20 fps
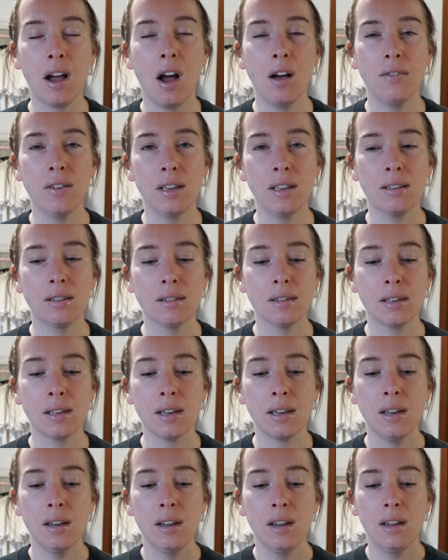
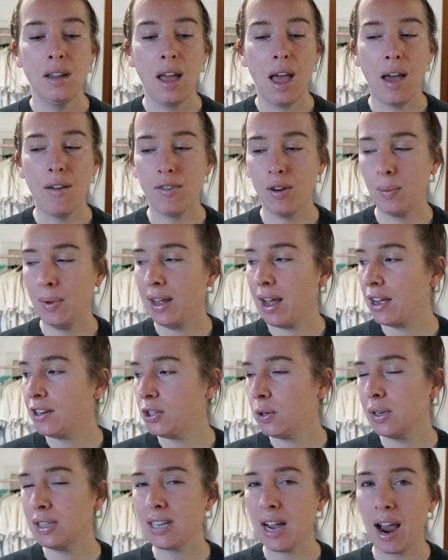obviously every week I
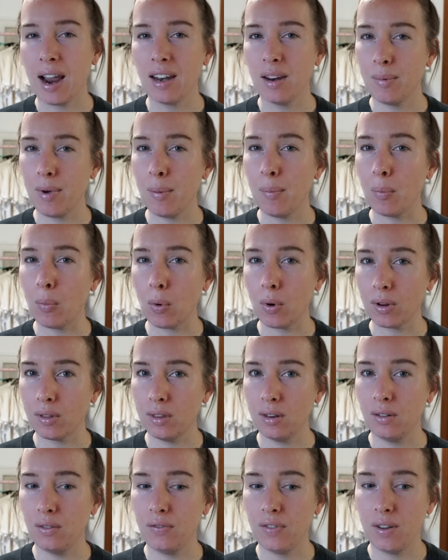do a tiny bit more
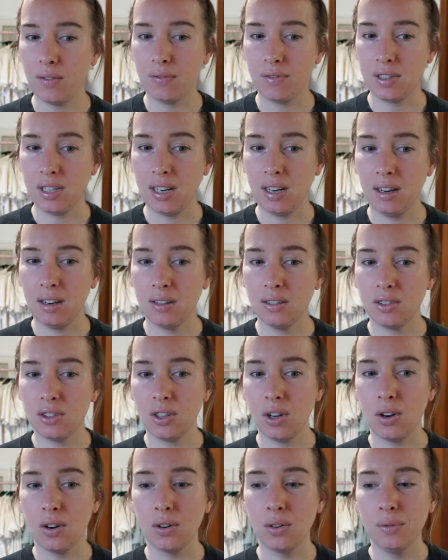than fifteen,
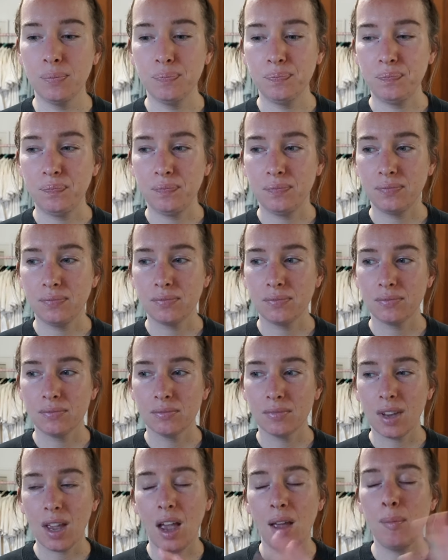so
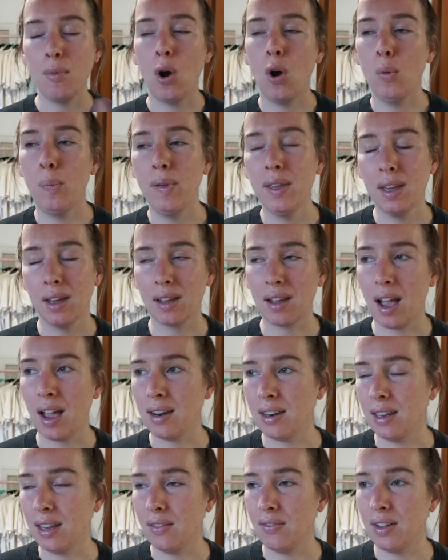I'm hoping it kind
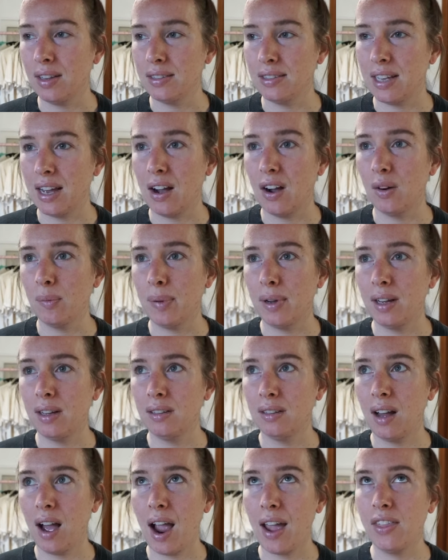of evens out,
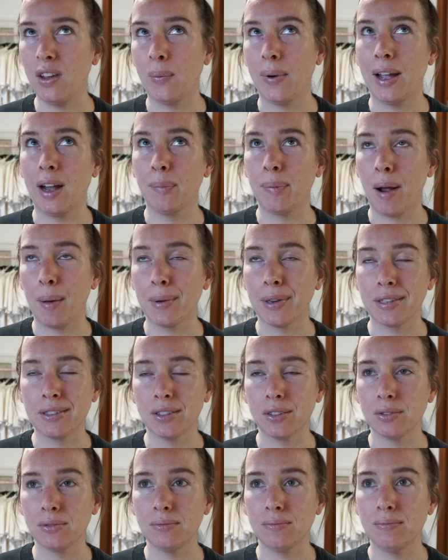but either way I'll probably
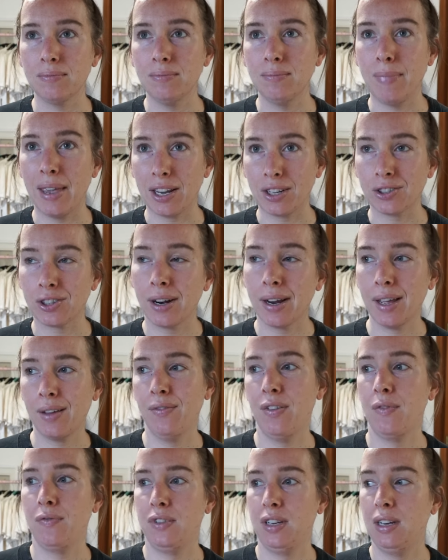still make sure I get
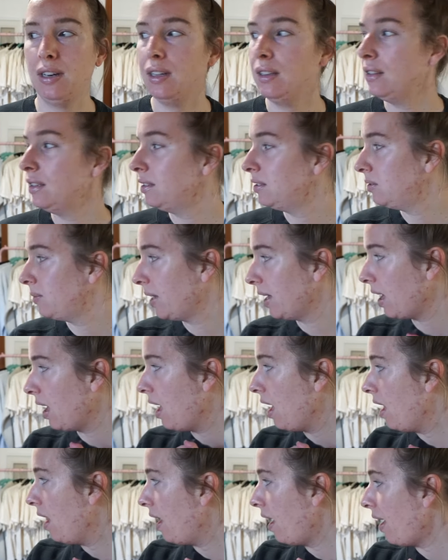fifteen in this week.
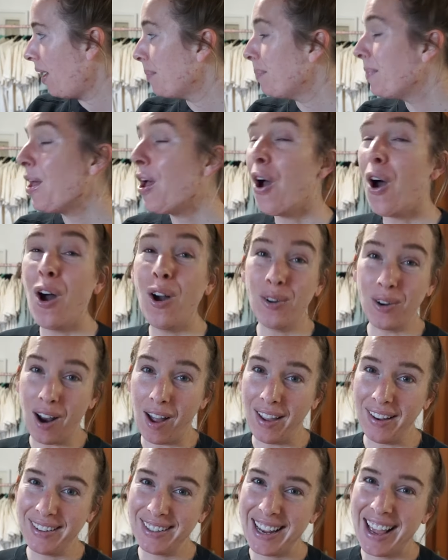Um,
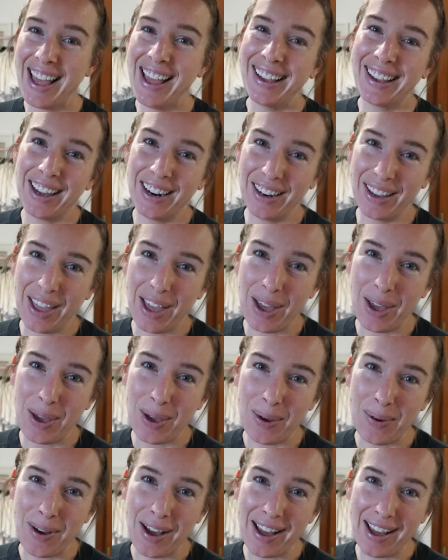alright, gotta
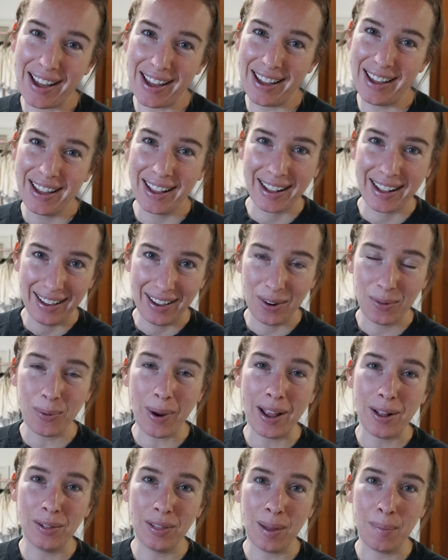go uh,
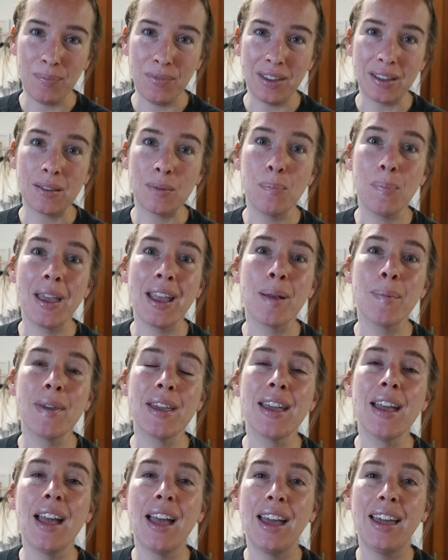wrangle up this baby,
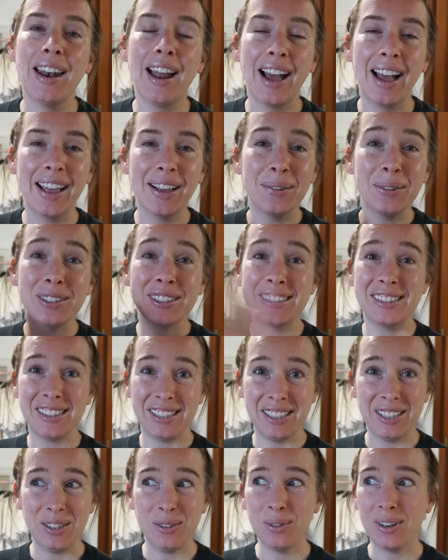and I will
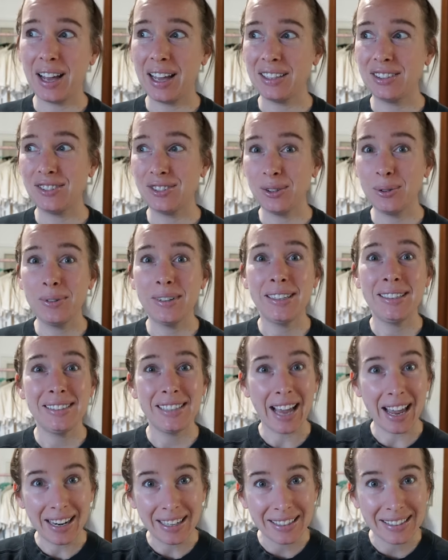see you guys soon in
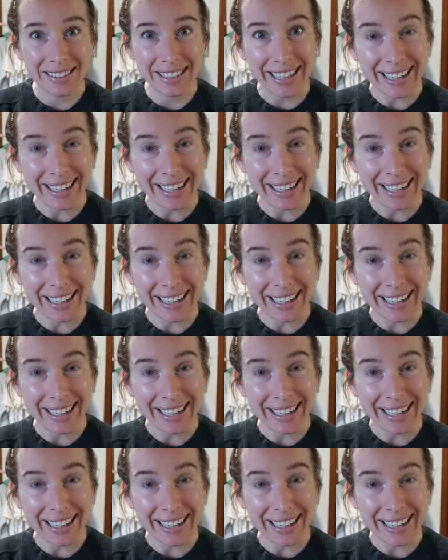Tennessee.